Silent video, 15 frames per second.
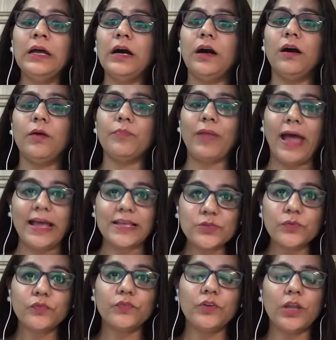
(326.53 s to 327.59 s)
As
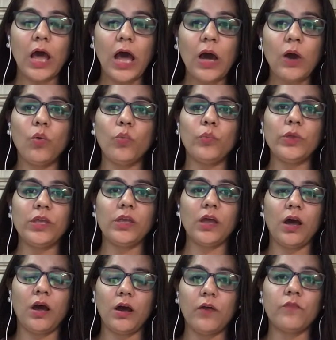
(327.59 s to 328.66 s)
of now, we
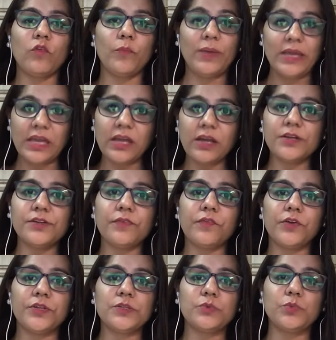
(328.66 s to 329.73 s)
are, for Making a
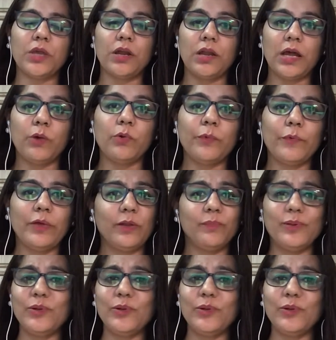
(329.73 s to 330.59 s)
Difference, we are now available.